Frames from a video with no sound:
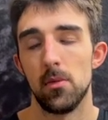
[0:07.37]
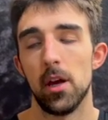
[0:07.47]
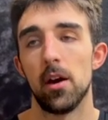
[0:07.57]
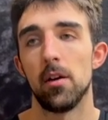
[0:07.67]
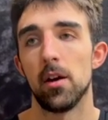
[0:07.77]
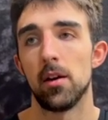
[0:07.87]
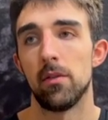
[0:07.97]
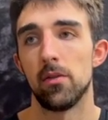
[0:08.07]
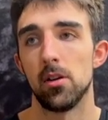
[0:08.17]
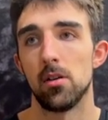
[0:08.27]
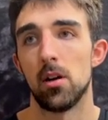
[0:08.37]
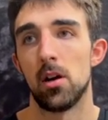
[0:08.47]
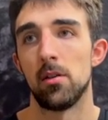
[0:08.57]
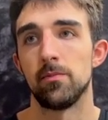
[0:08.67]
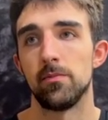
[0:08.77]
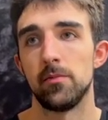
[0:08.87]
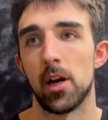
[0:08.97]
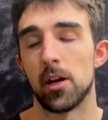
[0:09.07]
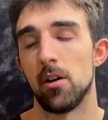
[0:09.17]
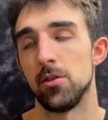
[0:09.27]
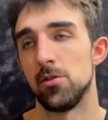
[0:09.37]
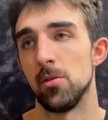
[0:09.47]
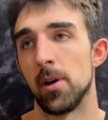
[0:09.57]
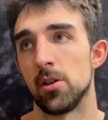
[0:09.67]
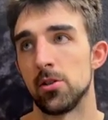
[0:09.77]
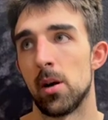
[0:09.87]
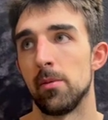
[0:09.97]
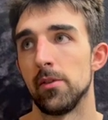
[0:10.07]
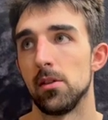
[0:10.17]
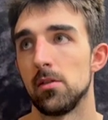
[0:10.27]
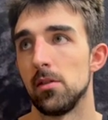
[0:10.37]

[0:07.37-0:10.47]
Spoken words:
Yeah, definitely. I can always do a better job of it.